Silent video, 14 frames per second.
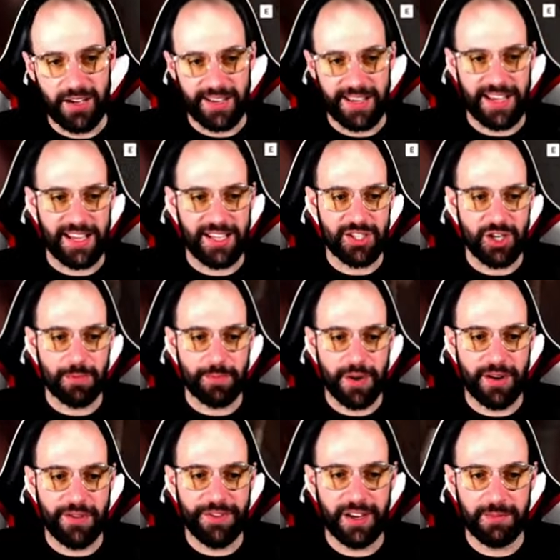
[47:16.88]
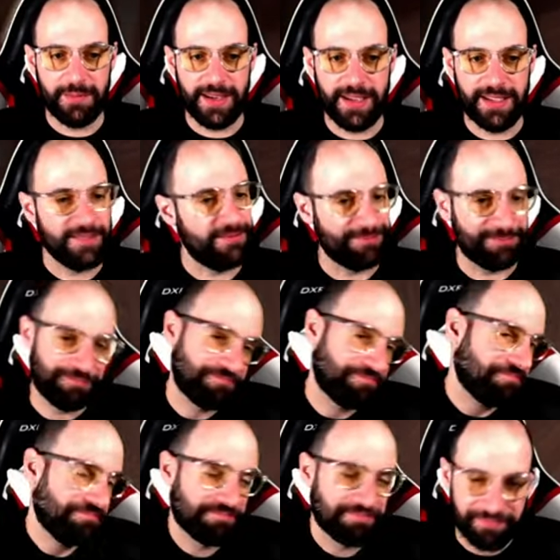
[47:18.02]
Okay, it's not perfect, but
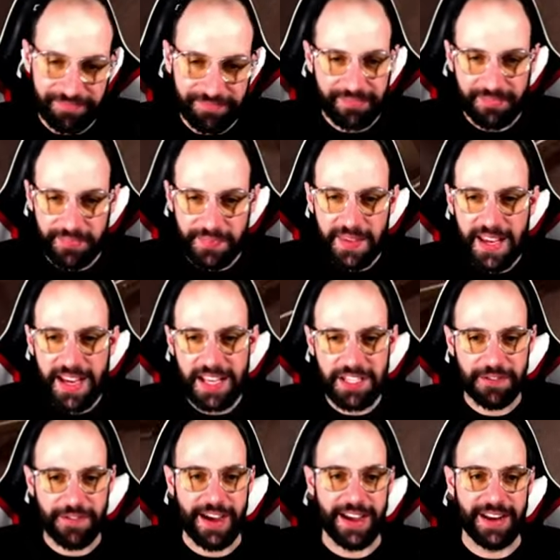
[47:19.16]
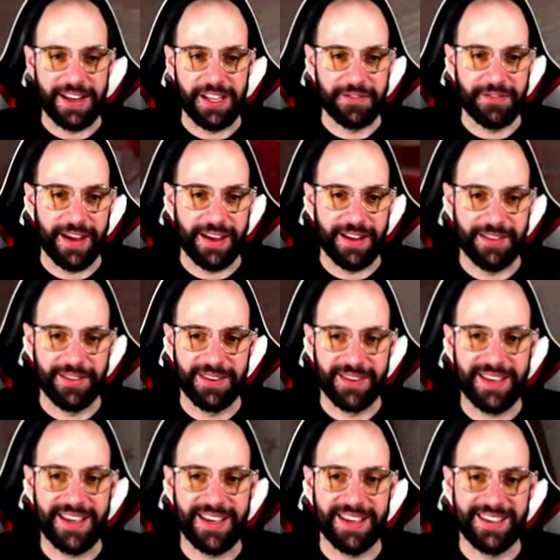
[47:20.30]
it's fine, it's fine.
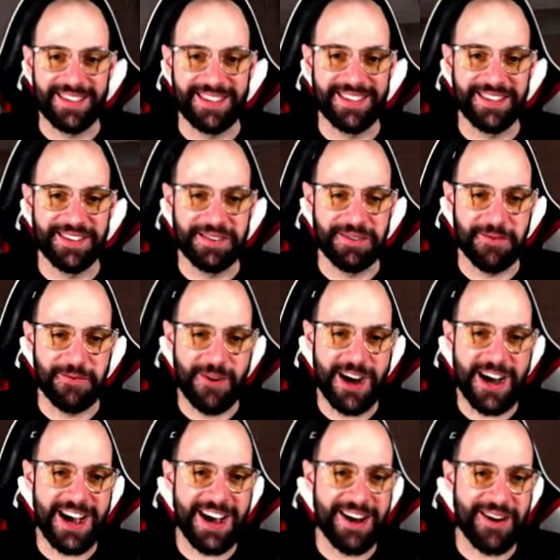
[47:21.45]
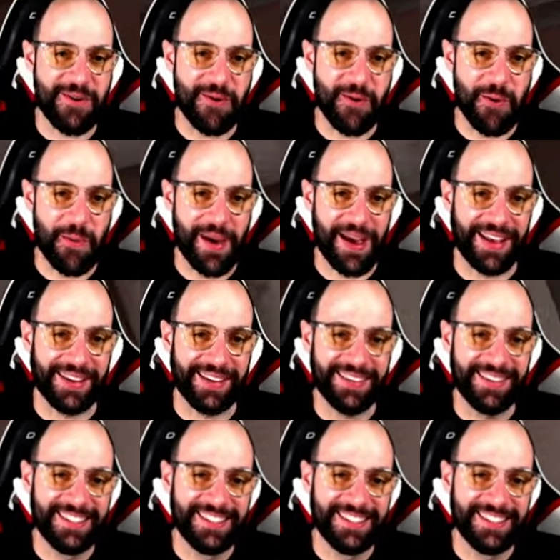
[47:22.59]
Okay, so, wow, man.